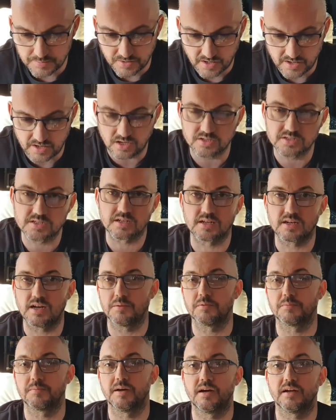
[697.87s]
I asked the club
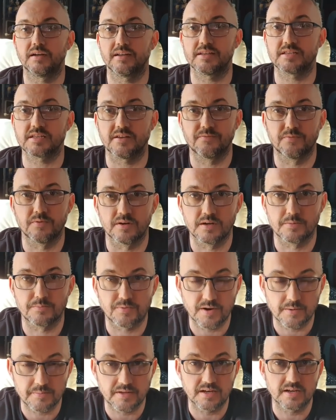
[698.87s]
about this. If we're in the
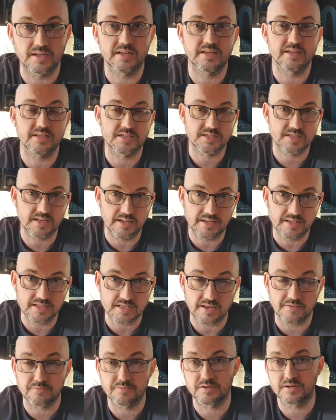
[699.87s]
Premier League, he stays.
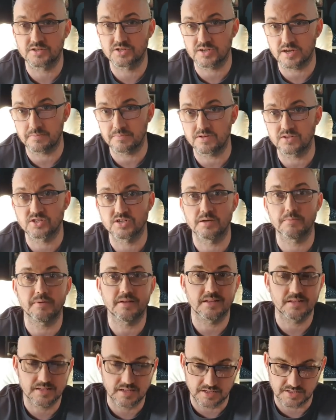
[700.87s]
If we're in the Championship,
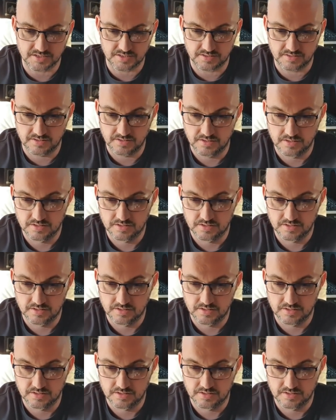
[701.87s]
he doesn't.